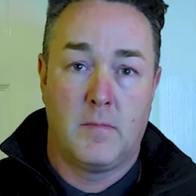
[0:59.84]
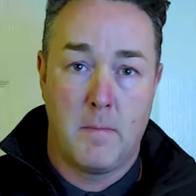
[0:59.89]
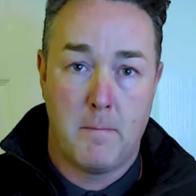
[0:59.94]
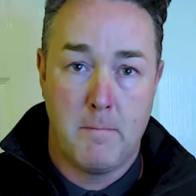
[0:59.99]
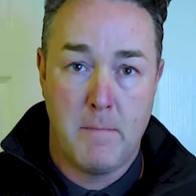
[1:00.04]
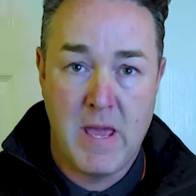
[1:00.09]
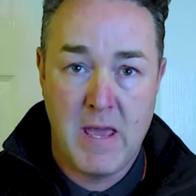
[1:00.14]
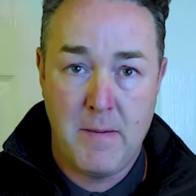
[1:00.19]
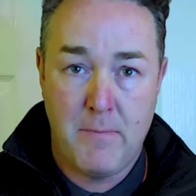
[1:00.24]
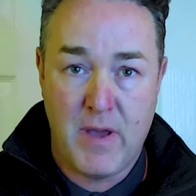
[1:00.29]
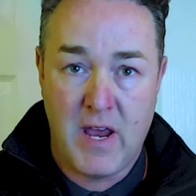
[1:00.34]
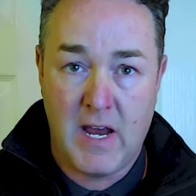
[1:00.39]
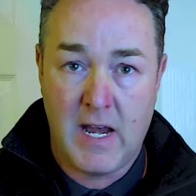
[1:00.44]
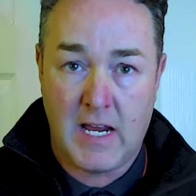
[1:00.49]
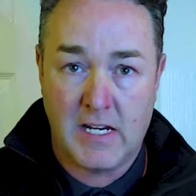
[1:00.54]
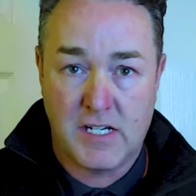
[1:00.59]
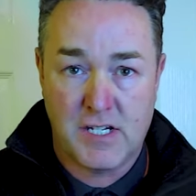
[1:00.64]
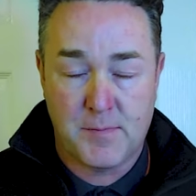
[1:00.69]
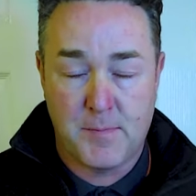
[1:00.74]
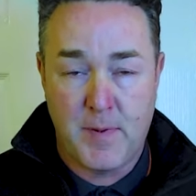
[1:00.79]
me being
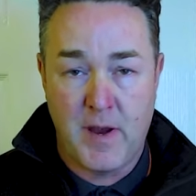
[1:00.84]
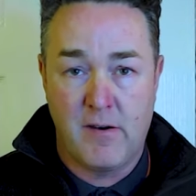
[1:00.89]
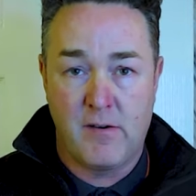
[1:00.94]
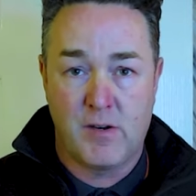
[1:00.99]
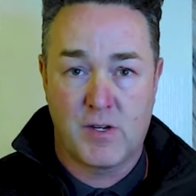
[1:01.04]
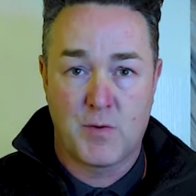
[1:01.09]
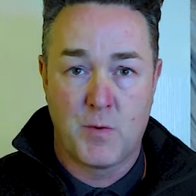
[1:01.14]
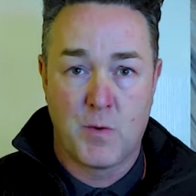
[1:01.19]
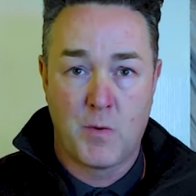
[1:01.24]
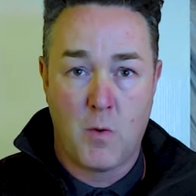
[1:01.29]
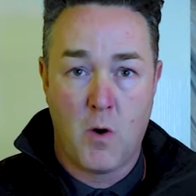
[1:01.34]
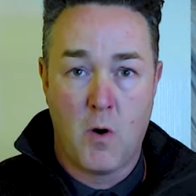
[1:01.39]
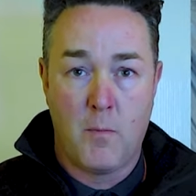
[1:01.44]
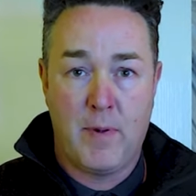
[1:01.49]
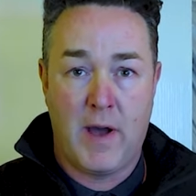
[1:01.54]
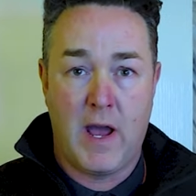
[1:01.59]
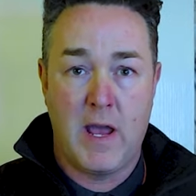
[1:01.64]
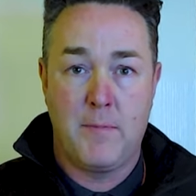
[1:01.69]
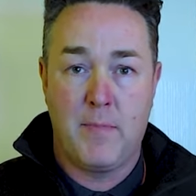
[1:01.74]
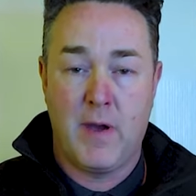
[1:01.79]
experienced with
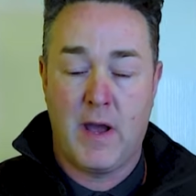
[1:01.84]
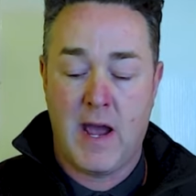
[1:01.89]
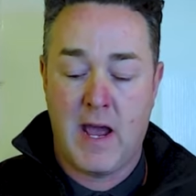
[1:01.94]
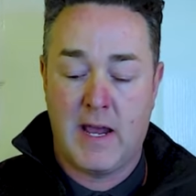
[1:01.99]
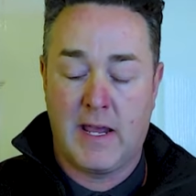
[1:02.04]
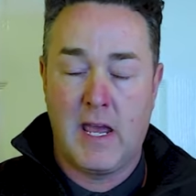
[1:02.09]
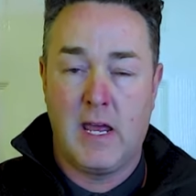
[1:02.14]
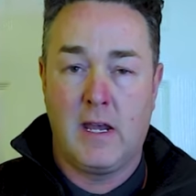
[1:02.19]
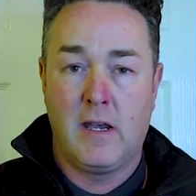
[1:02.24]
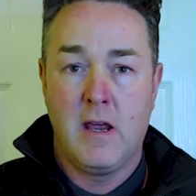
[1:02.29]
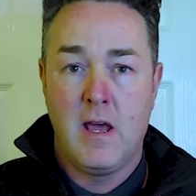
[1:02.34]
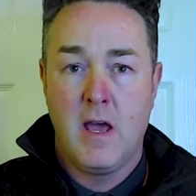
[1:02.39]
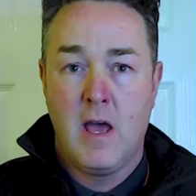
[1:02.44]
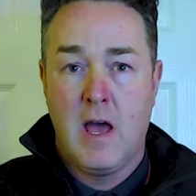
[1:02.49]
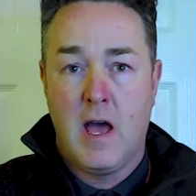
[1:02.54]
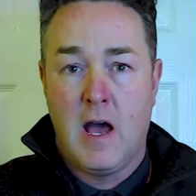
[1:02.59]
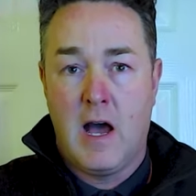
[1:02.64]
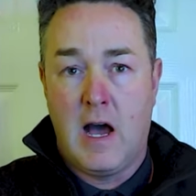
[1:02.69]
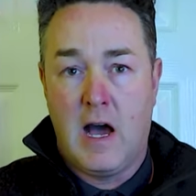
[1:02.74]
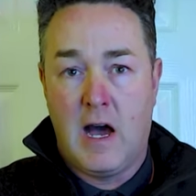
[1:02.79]
wallpaper hanging,
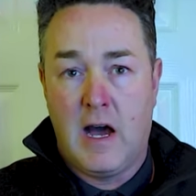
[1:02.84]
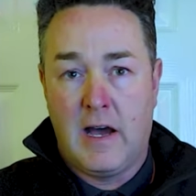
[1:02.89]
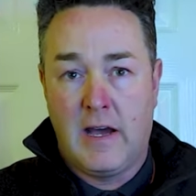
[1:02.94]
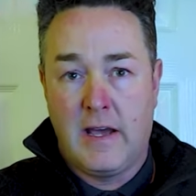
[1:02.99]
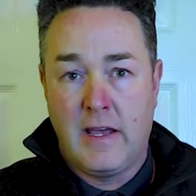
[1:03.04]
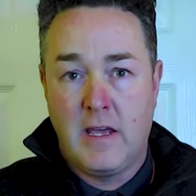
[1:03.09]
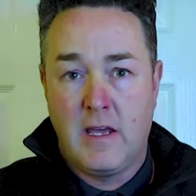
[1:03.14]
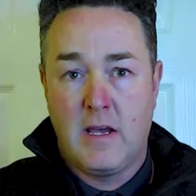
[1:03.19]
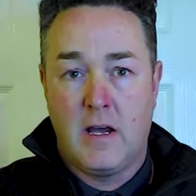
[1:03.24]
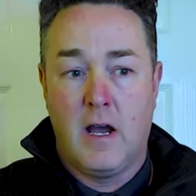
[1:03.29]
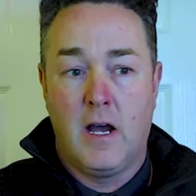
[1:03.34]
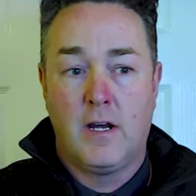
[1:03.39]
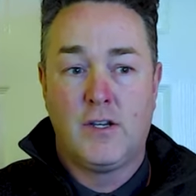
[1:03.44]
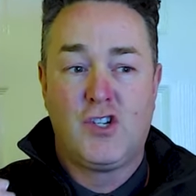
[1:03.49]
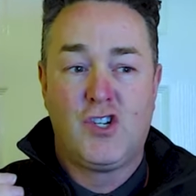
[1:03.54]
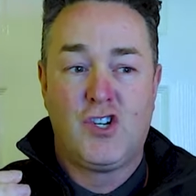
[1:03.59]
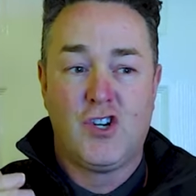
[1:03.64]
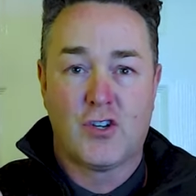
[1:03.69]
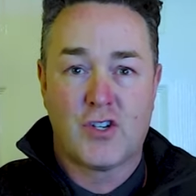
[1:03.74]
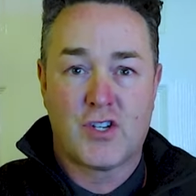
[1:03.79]
I
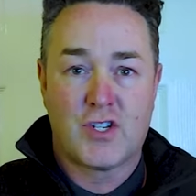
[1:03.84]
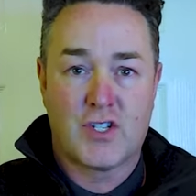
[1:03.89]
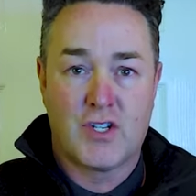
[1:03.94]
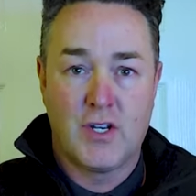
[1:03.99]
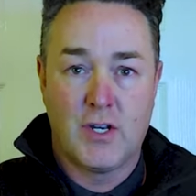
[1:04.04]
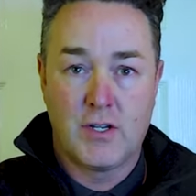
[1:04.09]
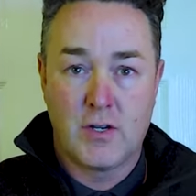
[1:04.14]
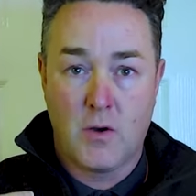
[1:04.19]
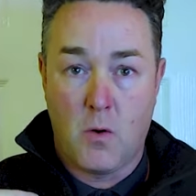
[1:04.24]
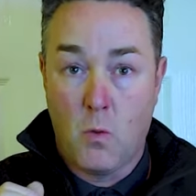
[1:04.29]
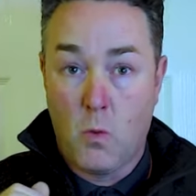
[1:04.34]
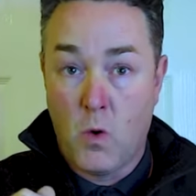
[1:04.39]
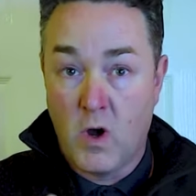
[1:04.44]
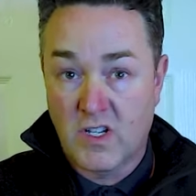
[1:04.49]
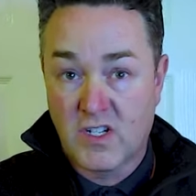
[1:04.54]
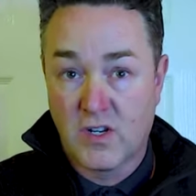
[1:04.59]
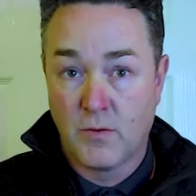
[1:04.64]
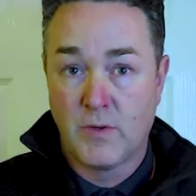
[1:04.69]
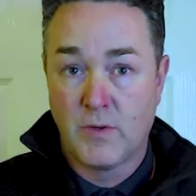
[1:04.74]
adjusted what